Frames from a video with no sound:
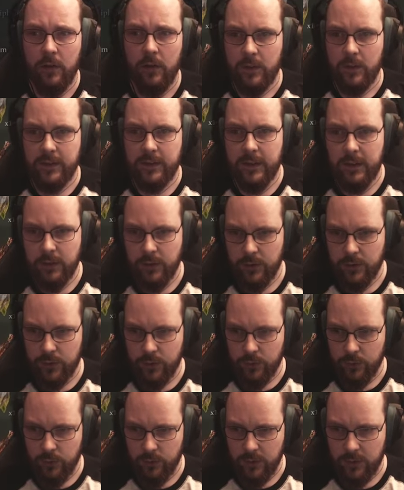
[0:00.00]
I'm still not
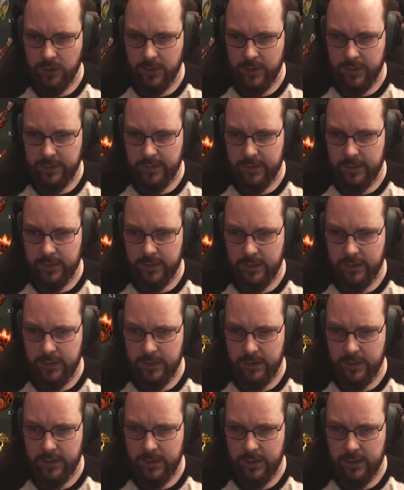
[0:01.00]
sure what exactly
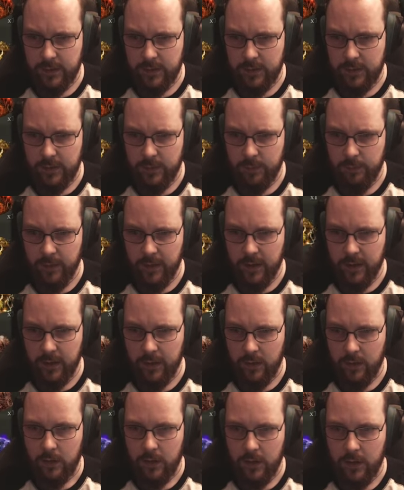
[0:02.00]
I can make.
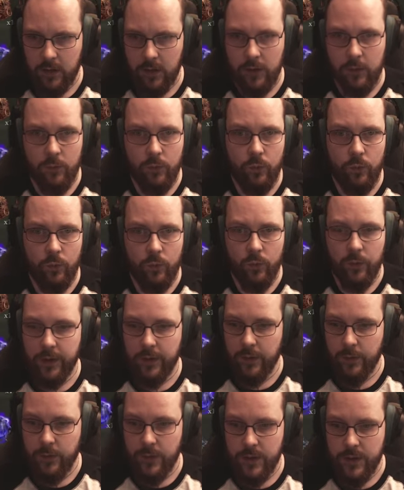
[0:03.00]
Like, I
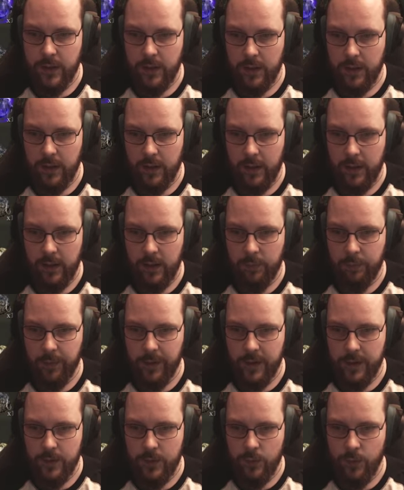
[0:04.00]
really wish that I had a
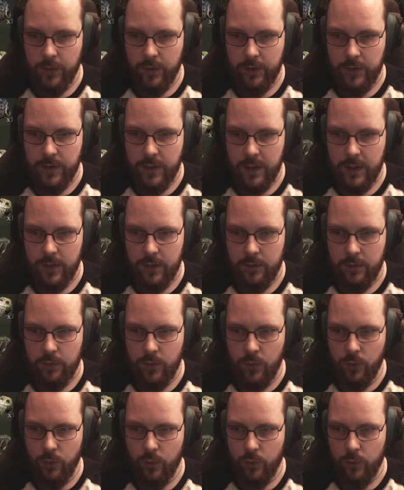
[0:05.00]
page where it said
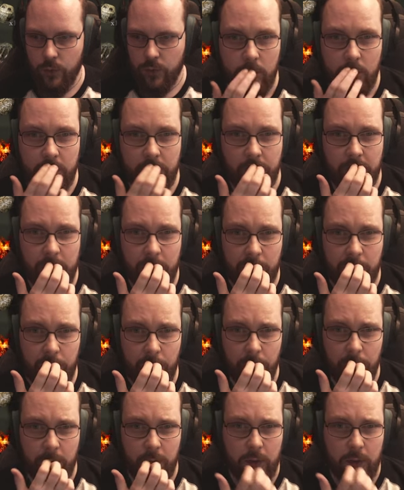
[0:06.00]
new. What is this?